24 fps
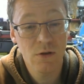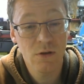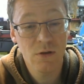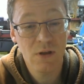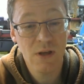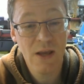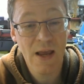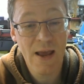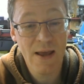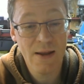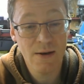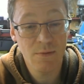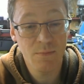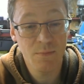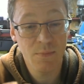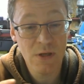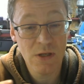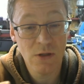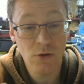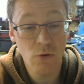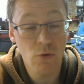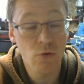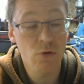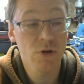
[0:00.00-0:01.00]
can be
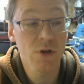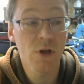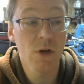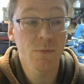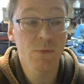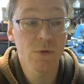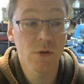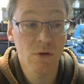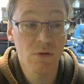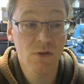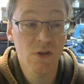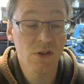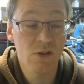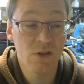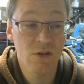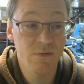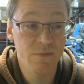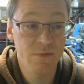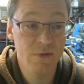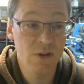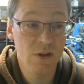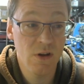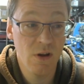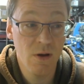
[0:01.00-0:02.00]
torqued up to, that's
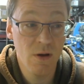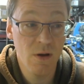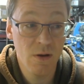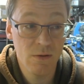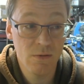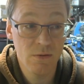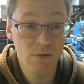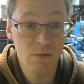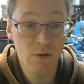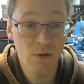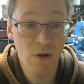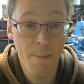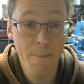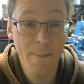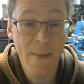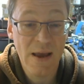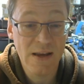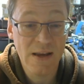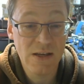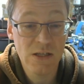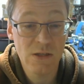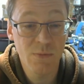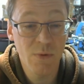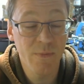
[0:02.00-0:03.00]
sort of a
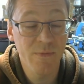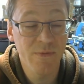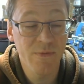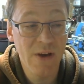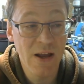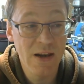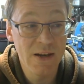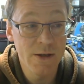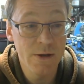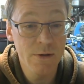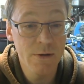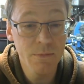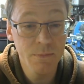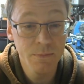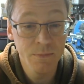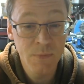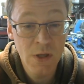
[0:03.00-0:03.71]
maximum value,